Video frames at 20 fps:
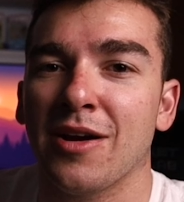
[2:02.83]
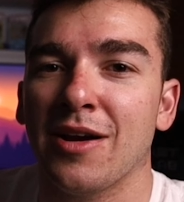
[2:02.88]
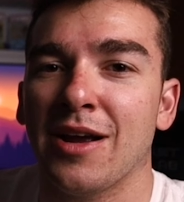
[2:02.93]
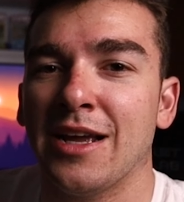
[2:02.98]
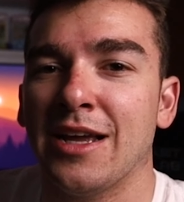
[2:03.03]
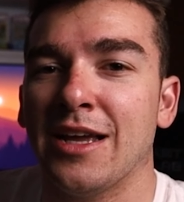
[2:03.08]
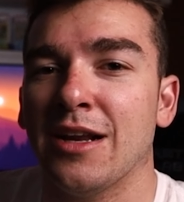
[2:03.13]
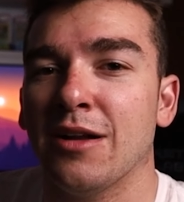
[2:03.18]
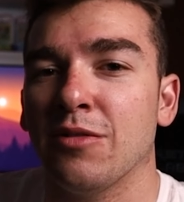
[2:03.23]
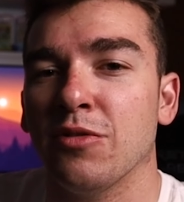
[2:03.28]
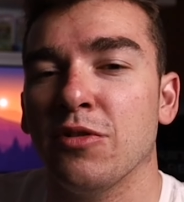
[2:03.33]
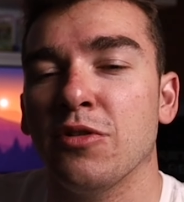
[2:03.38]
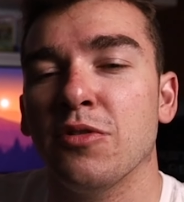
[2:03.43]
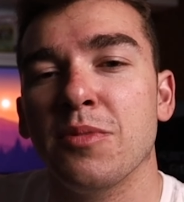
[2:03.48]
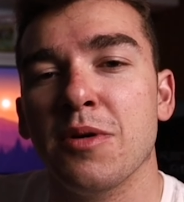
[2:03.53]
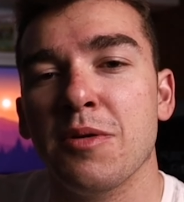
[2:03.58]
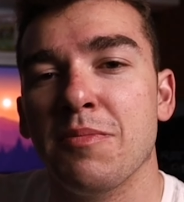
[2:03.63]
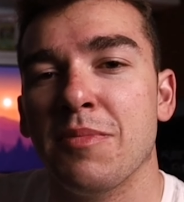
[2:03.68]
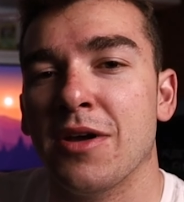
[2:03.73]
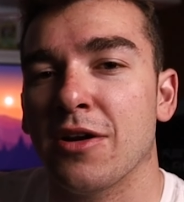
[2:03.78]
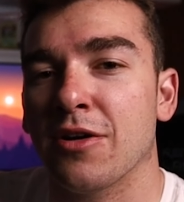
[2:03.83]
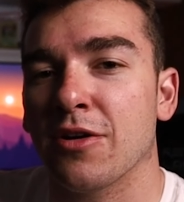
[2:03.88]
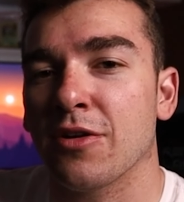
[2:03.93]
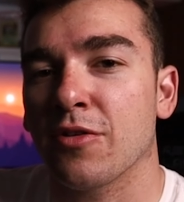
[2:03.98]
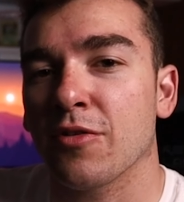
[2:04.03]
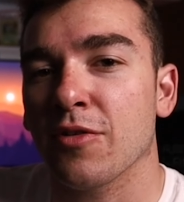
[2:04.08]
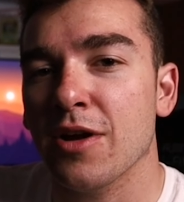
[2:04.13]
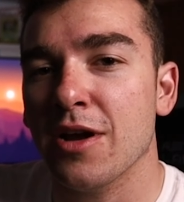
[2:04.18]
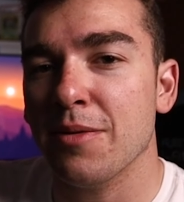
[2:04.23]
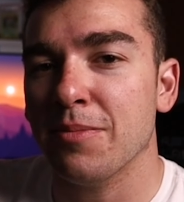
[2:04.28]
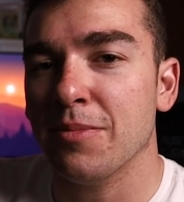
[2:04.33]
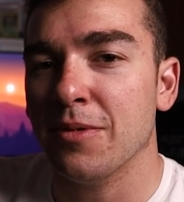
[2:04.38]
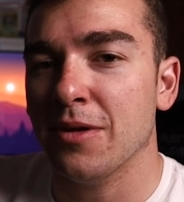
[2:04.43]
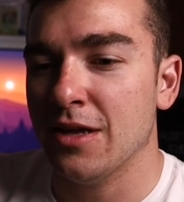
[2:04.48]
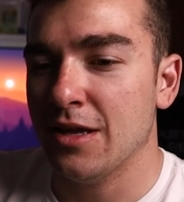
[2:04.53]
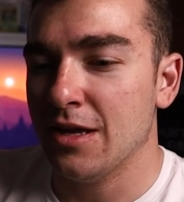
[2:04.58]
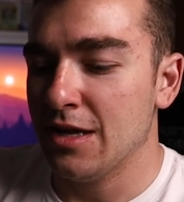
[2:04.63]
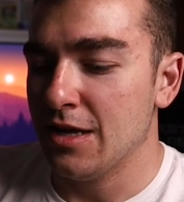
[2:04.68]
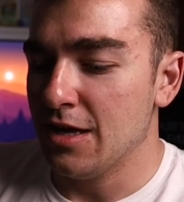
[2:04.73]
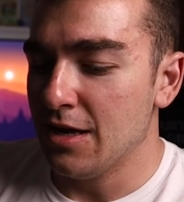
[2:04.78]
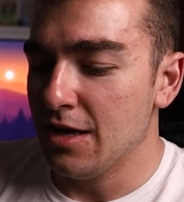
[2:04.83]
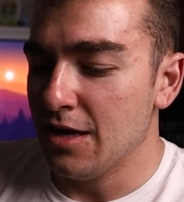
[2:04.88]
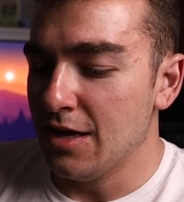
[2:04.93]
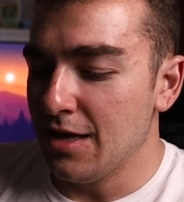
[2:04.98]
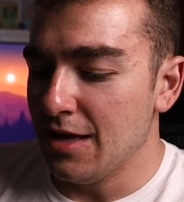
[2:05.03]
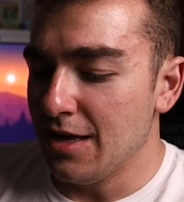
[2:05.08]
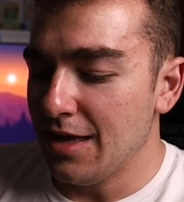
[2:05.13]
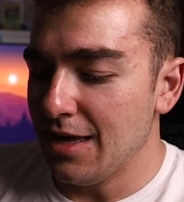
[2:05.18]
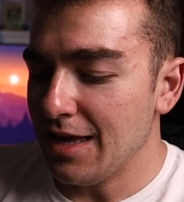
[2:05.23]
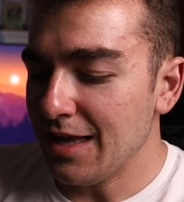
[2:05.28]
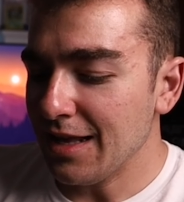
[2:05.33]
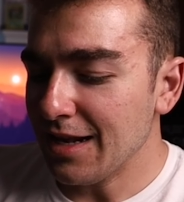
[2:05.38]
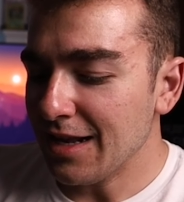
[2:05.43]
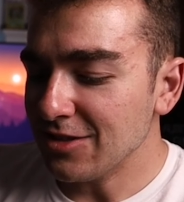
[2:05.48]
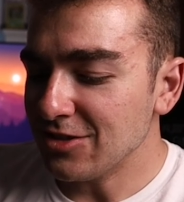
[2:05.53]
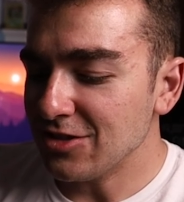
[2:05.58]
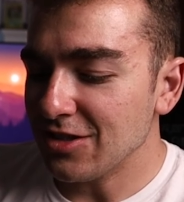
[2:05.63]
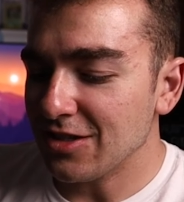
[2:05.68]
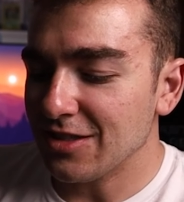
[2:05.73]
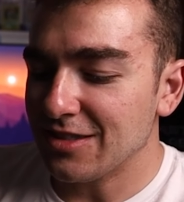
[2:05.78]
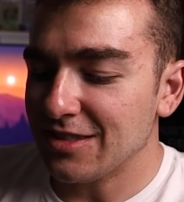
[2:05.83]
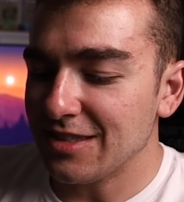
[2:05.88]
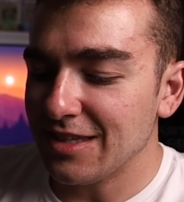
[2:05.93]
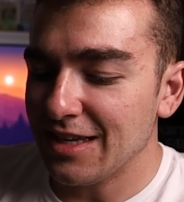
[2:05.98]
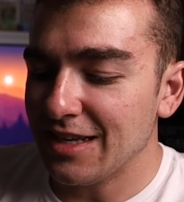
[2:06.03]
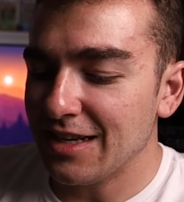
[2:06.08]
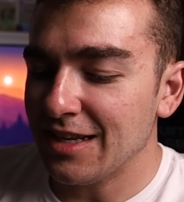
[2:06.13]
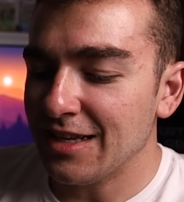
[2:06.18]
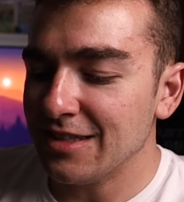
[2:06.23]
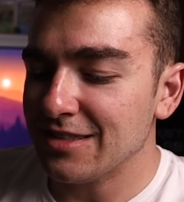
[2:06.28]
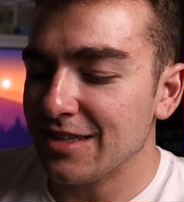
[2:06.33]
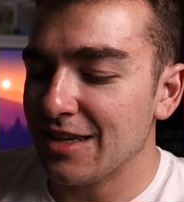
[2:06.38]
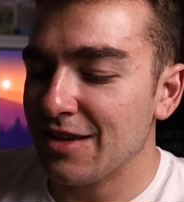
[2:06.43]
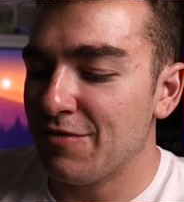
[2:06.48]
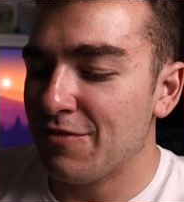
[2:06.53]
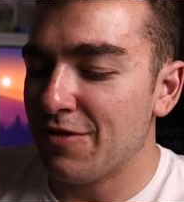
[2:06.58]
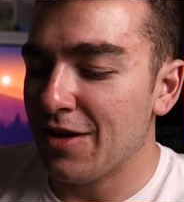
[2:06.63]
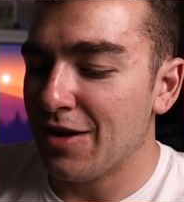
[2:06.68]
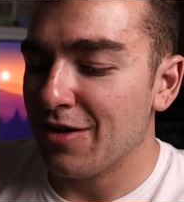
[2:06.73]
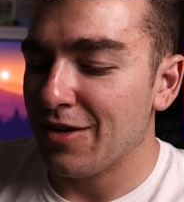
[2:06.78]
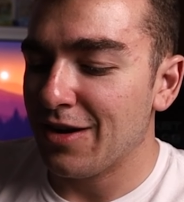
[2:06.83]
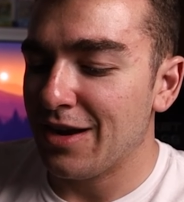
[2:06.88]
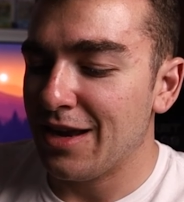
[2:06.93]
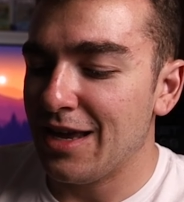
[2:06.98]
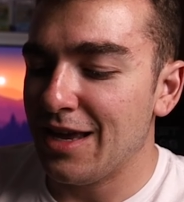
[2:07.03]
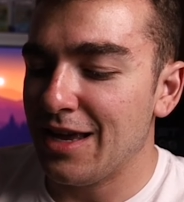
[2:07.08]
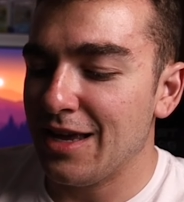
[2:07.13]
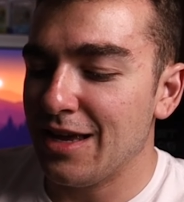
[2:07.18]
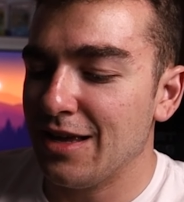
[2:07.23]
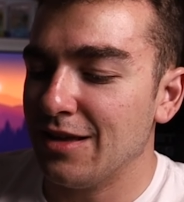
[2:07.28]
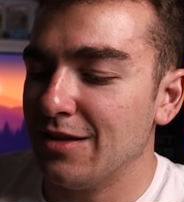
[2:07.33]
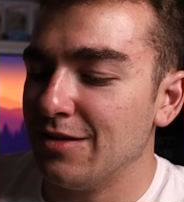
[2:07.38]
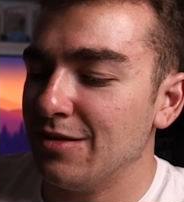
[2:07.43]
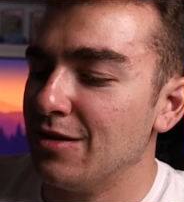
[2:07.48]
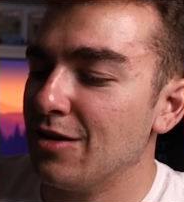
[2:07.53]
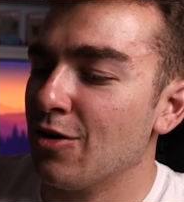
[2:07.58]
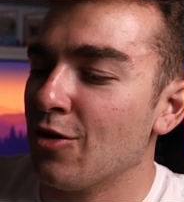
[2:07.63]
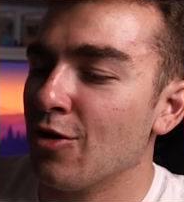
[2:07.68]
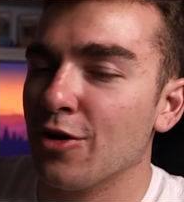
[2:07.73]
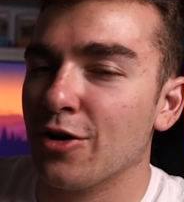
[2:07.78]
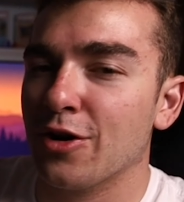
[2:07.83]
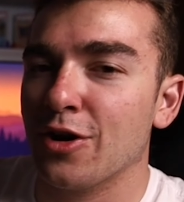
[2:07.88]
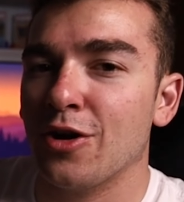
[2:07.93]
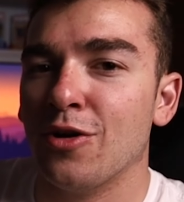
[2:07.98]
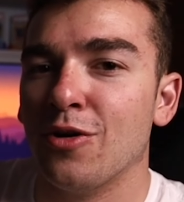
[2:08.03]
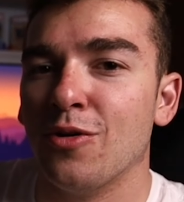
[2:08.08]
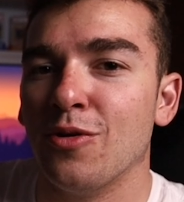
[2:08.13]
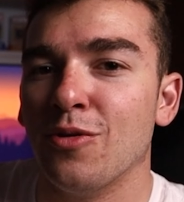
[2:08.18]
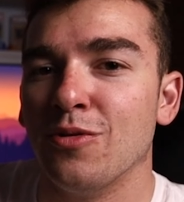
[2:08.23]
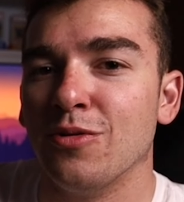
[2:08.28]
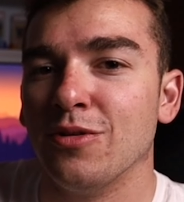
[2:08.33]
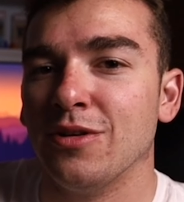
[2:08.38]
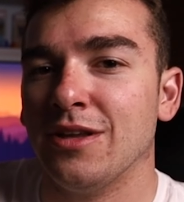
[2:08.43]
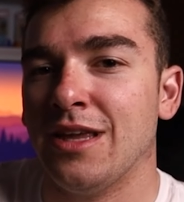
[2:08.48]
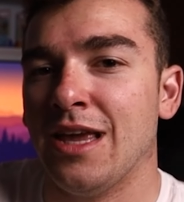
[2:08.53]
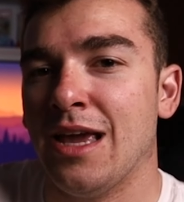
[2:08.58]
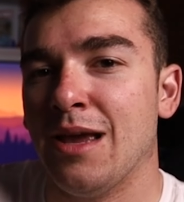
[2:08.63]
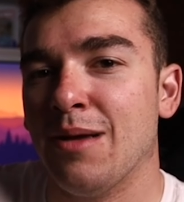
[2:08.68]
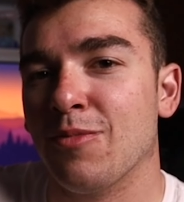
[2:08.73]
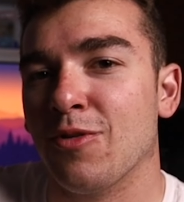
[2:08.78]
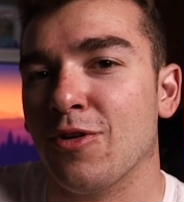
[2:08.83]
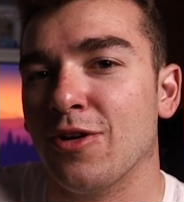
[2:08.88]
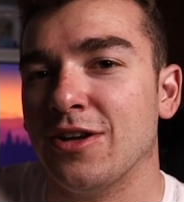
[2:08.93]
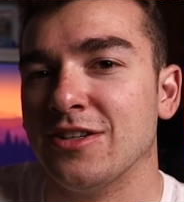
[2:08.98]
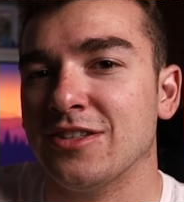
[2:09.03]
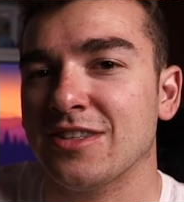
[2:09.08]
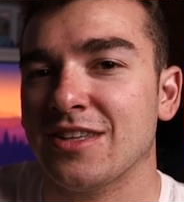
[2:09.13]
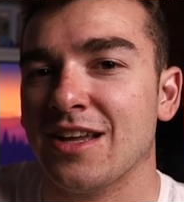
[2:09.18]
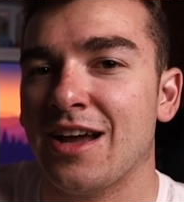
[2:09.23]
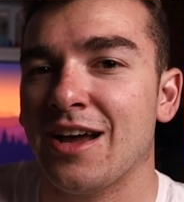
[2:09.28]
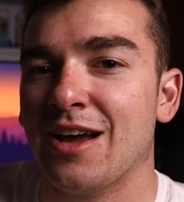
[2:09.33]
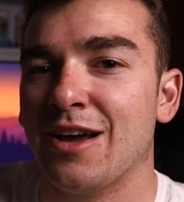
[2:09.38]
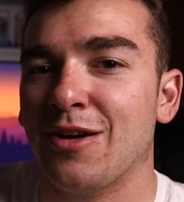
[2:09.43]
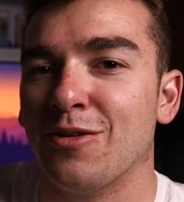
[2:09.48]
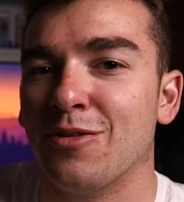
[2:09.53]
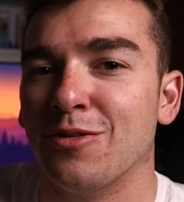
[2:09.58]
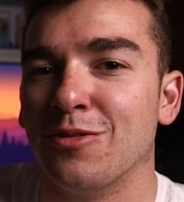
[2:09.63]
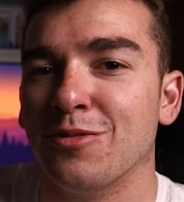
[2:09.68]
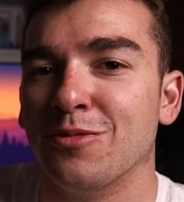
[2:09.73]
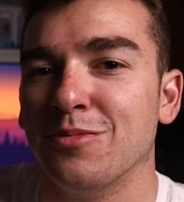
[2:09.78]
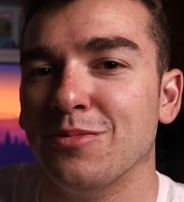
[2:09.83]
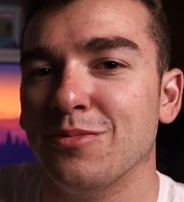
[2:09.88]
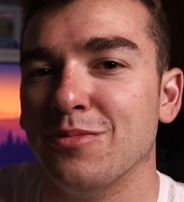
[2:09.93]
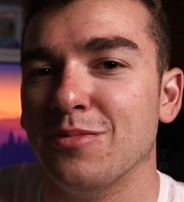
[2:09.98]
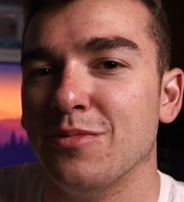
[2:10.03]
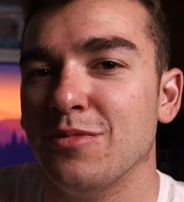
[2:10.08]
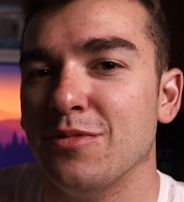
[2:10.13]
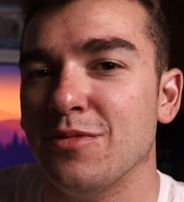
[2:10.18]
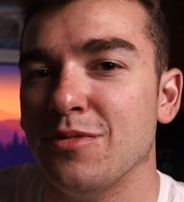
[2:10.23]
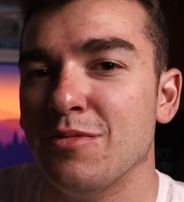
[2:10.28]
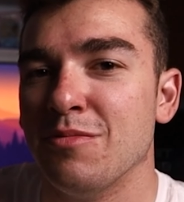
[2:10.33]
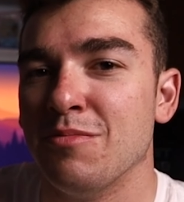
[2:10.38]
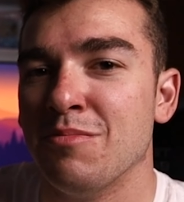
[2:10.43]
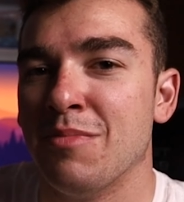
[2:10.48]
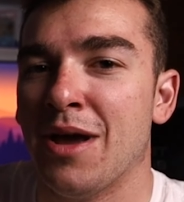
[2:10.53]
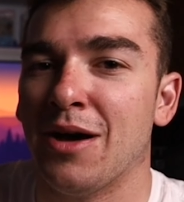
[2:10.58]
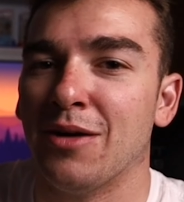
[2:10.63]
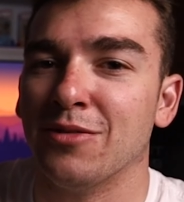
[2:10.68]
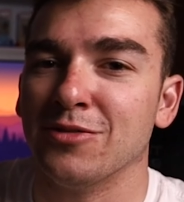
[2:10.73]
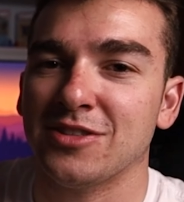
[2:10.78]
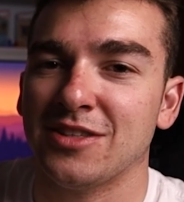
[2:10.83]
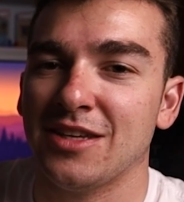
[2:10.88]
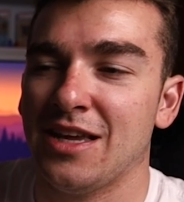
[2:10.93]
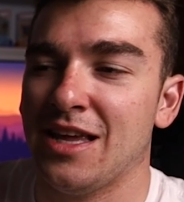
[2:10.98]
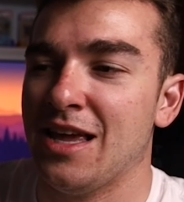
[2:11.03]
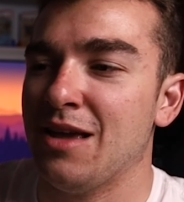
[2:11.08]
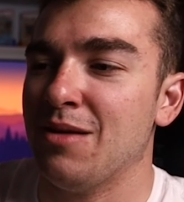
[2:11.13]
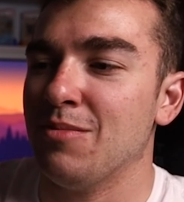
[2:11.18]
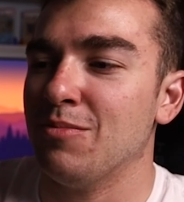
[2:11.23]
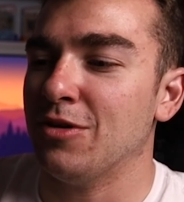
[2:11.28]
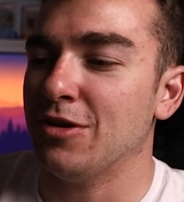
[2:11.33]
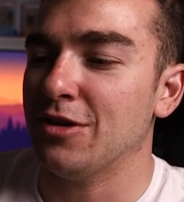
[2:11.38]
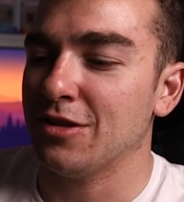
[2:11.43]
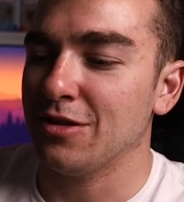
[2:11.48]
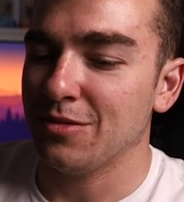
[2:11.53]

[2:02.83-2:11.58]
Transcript: get a little bit better grip. And as you can see, it is a very ergo gamery style mouse to game with.